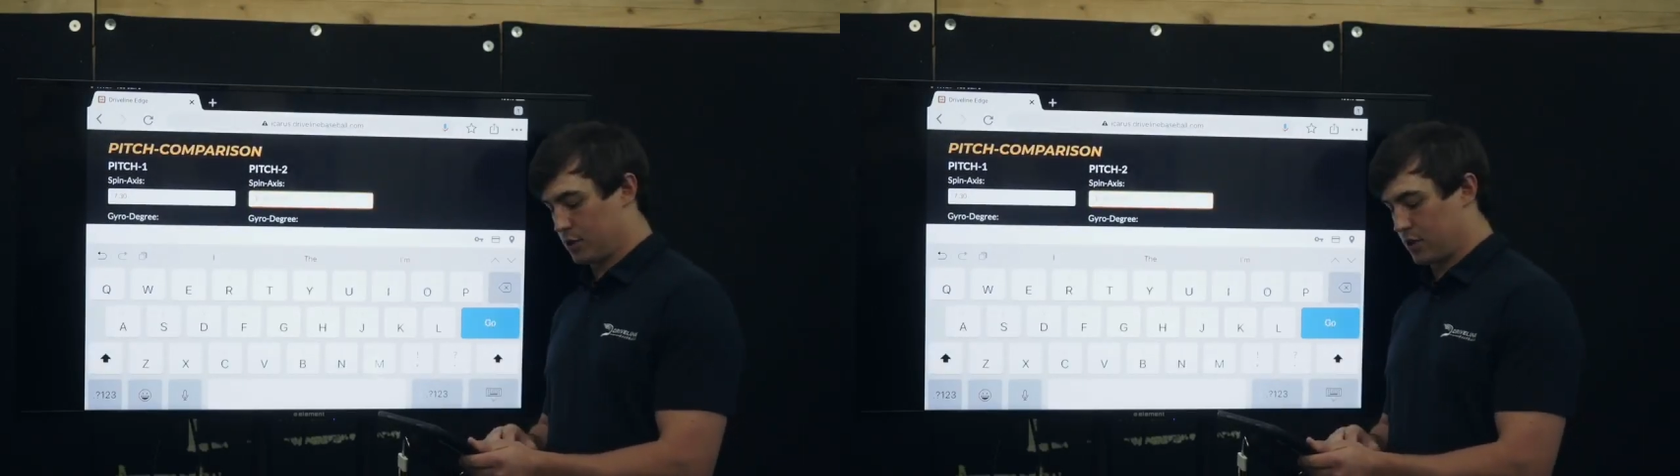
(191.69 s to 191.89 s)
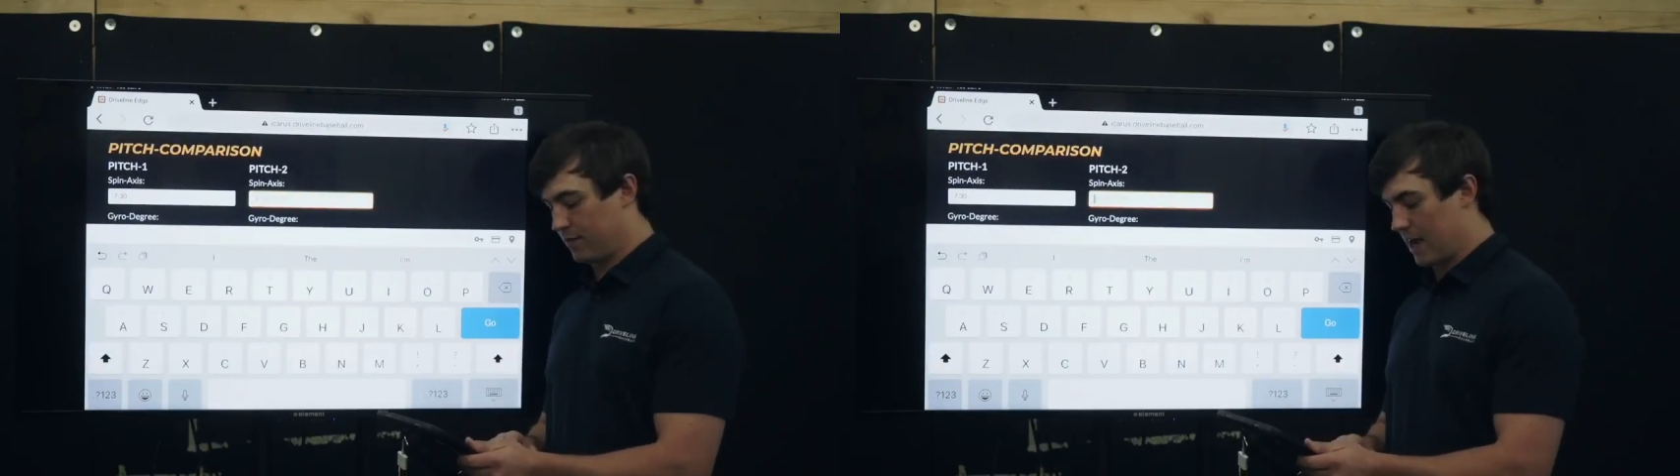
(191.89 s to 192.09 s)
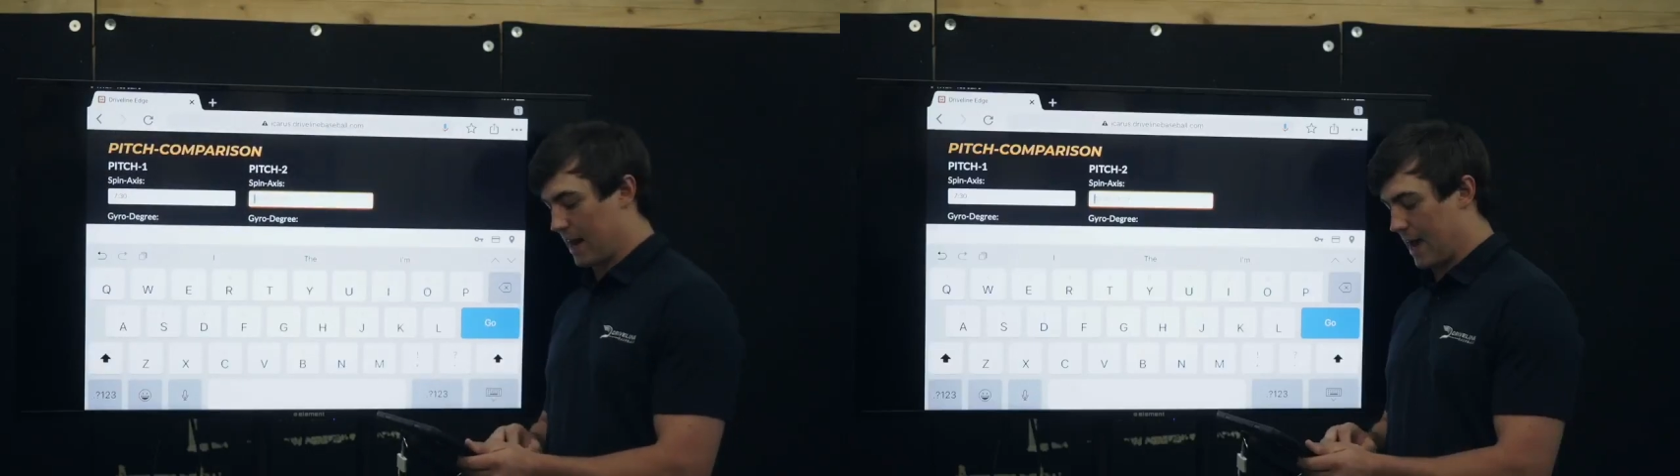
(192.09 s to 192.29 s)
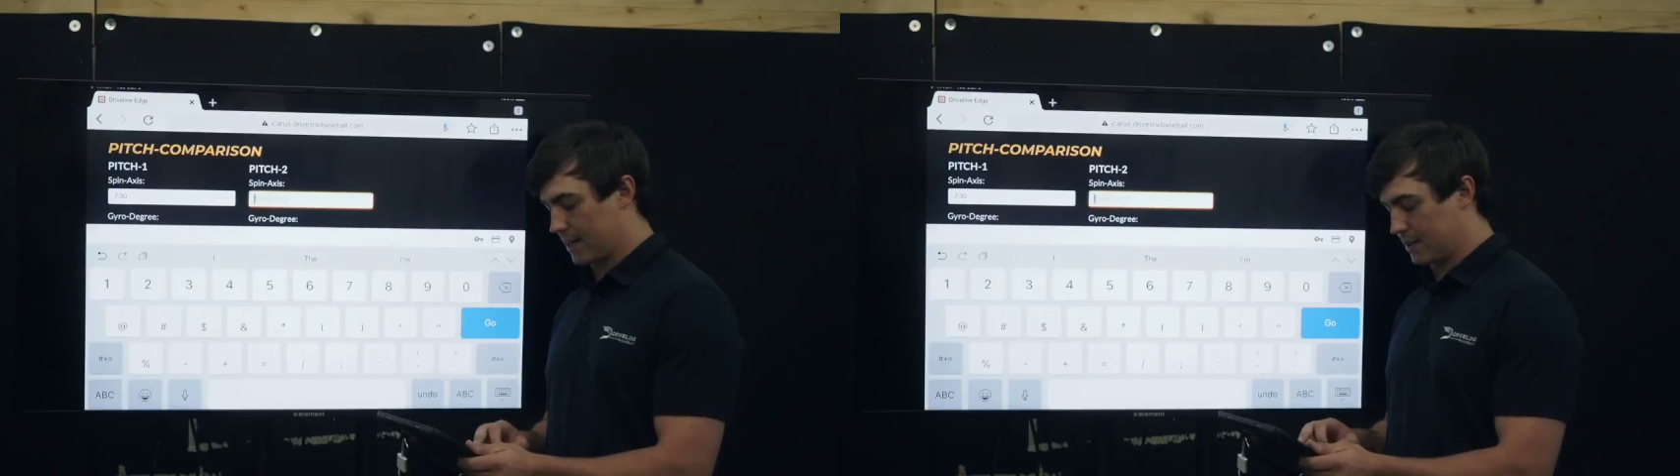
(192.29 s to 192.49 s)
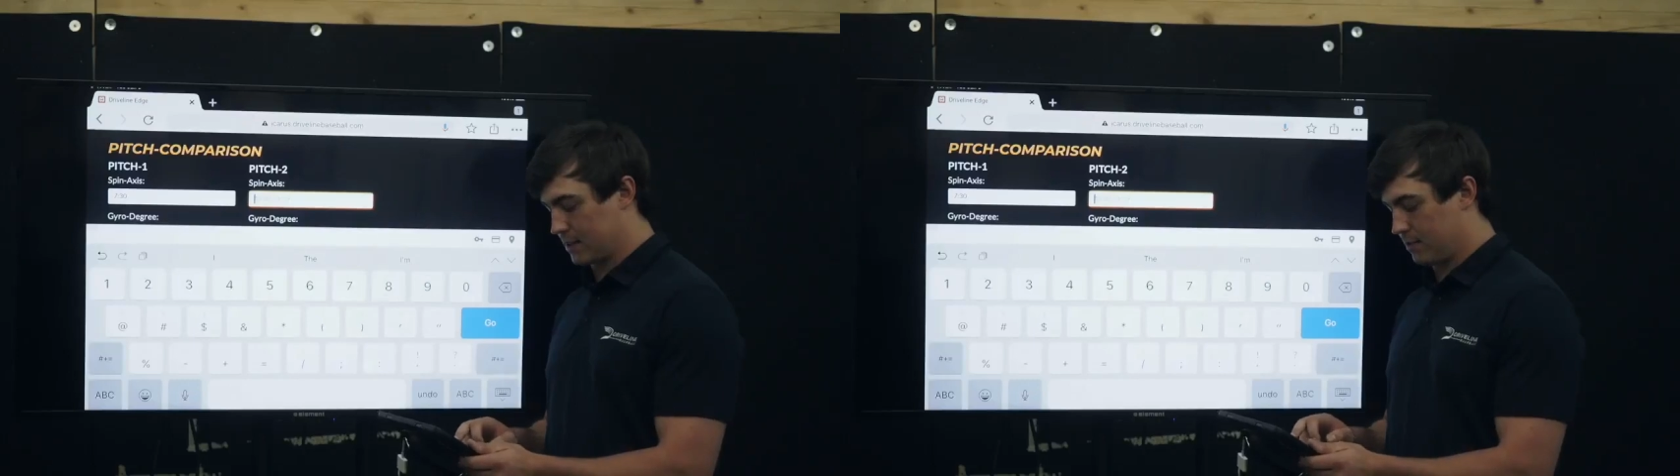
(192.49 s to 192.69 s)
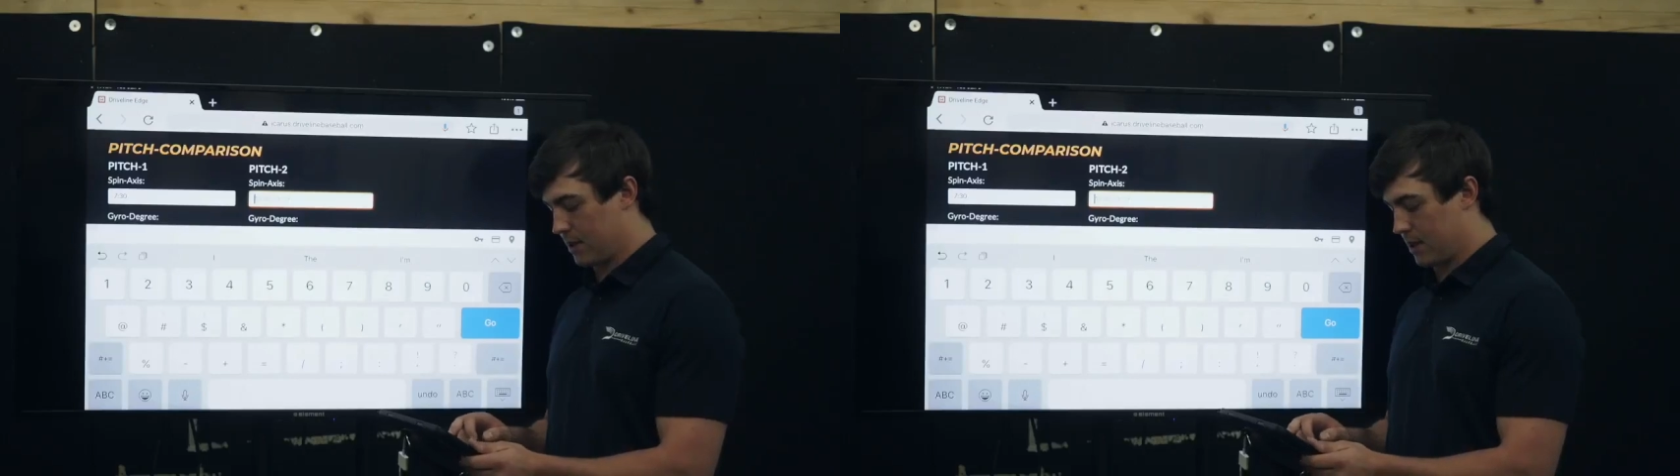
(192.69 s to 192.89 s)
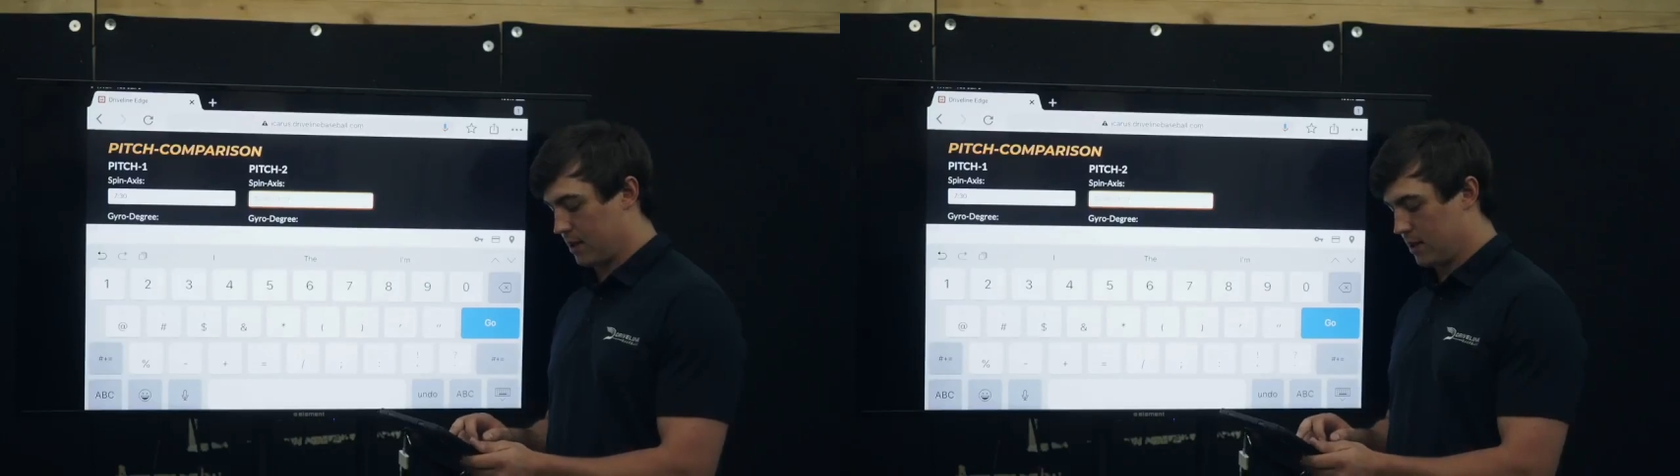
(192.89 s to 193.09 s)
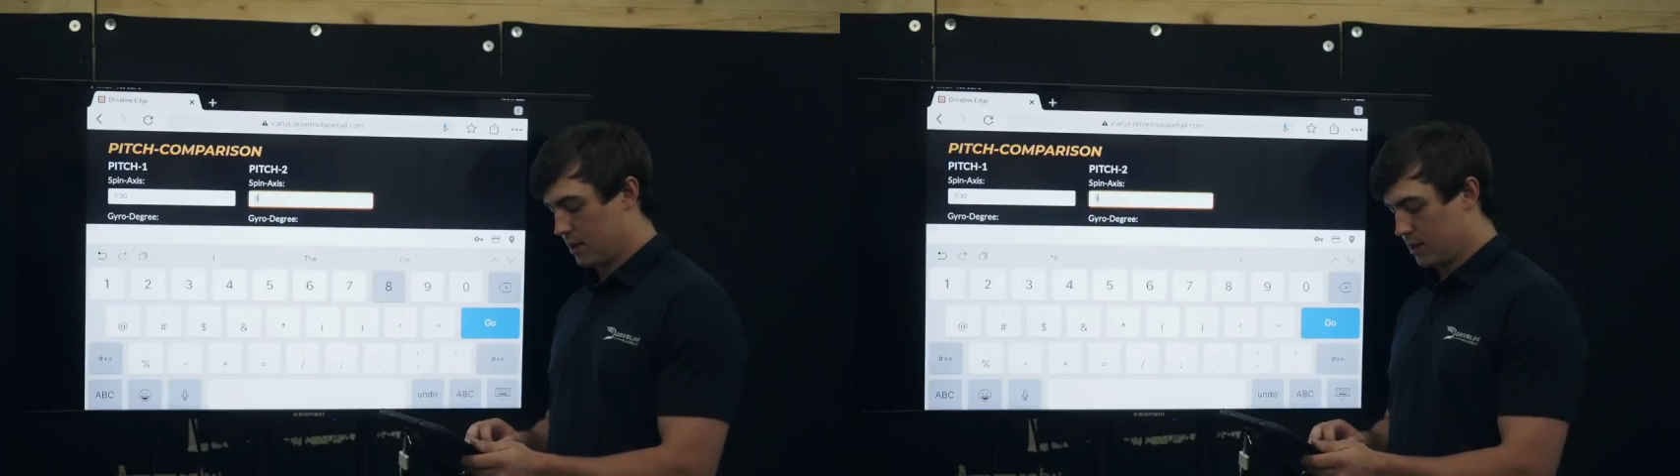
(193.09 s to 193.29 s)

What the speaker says: shift that axis a bit